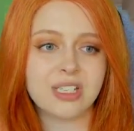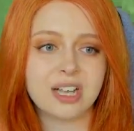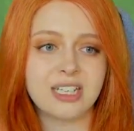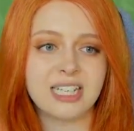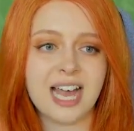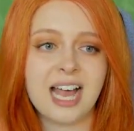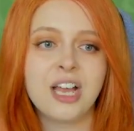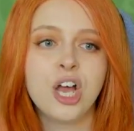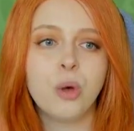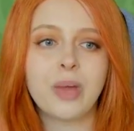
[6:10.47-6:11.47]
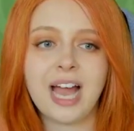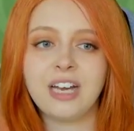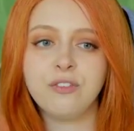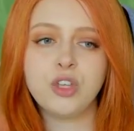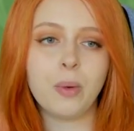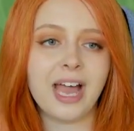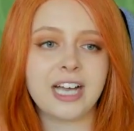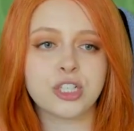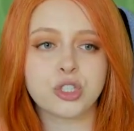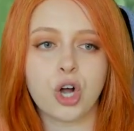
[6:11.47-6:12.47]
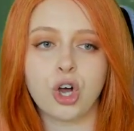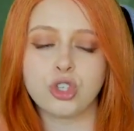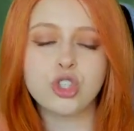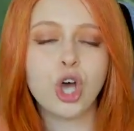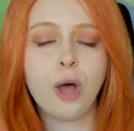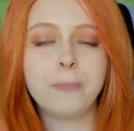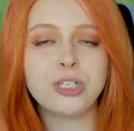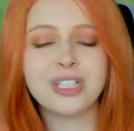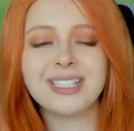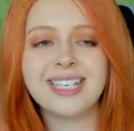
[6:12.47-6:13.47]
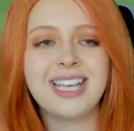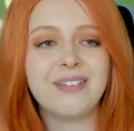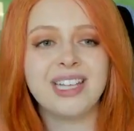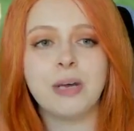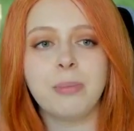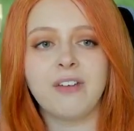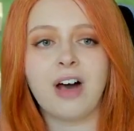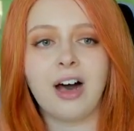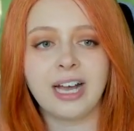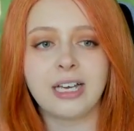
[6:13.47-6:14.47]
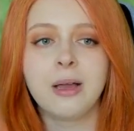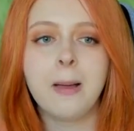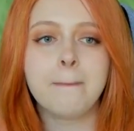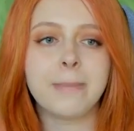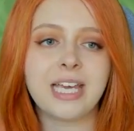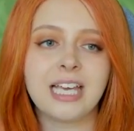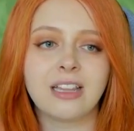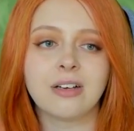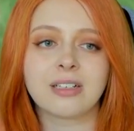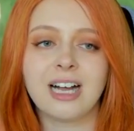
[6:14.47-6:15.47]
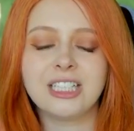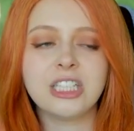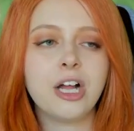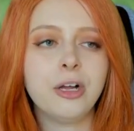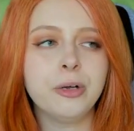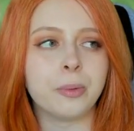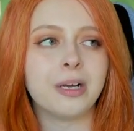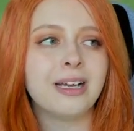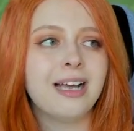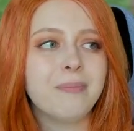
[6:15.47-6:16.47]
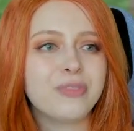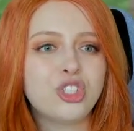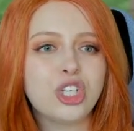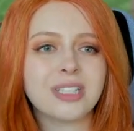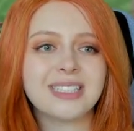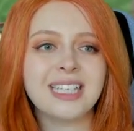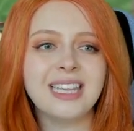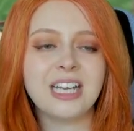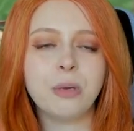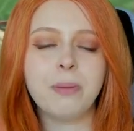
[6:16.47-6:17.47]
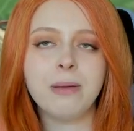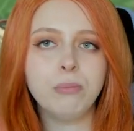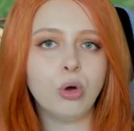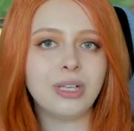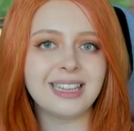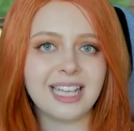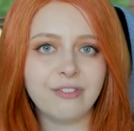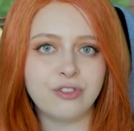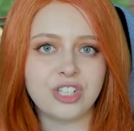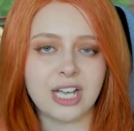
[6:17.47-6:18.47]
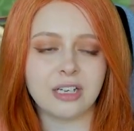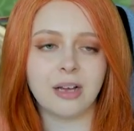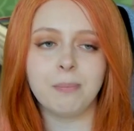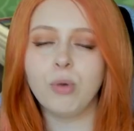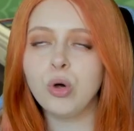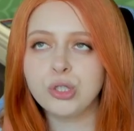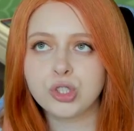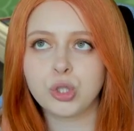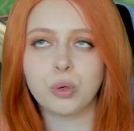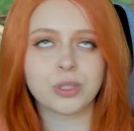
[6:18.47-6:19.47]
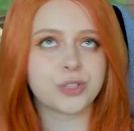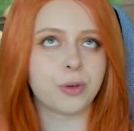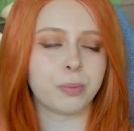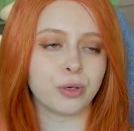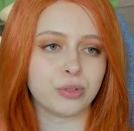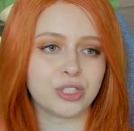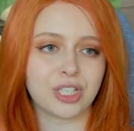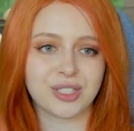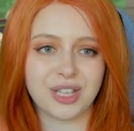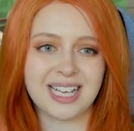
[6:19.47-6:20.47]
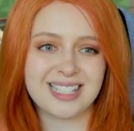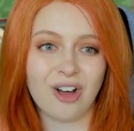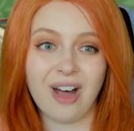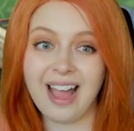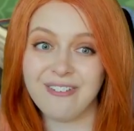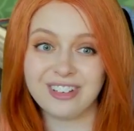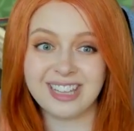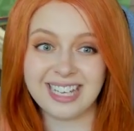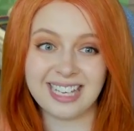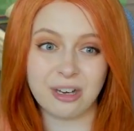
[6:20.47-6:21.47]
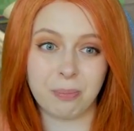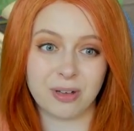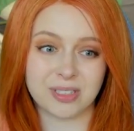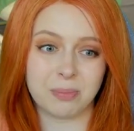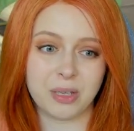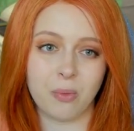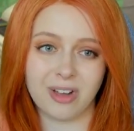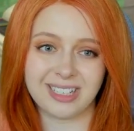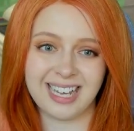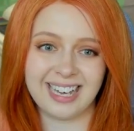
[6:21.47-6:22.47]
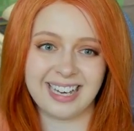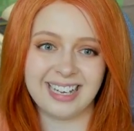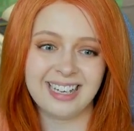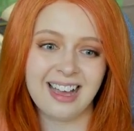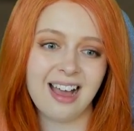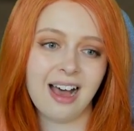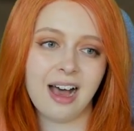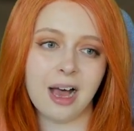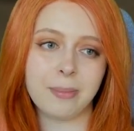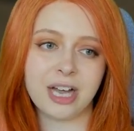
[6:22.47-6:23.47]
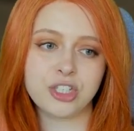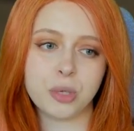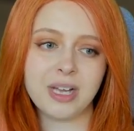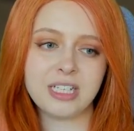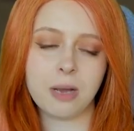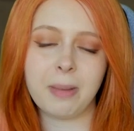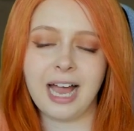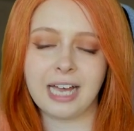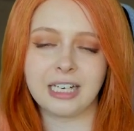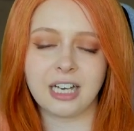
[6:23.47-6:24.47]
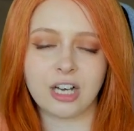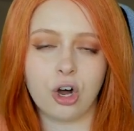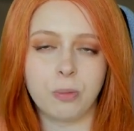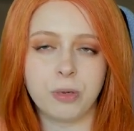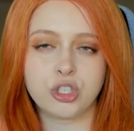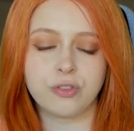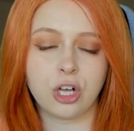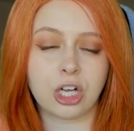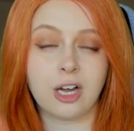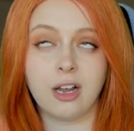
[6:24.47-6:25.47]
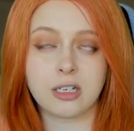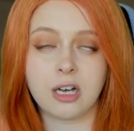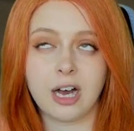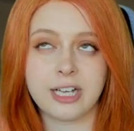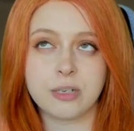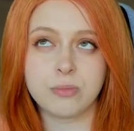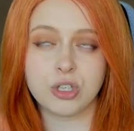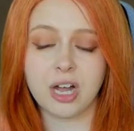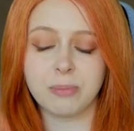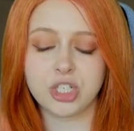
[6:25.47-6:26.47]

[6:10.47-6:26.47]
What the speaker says: under there. We add a few extra on top just to give it a little bit of height, make it look, I don't know, just a little bit more lived in, more storage for Brewster so that he's got everything he could possibly want here. I do end up adding like a whole bunch of clutter items. You know how much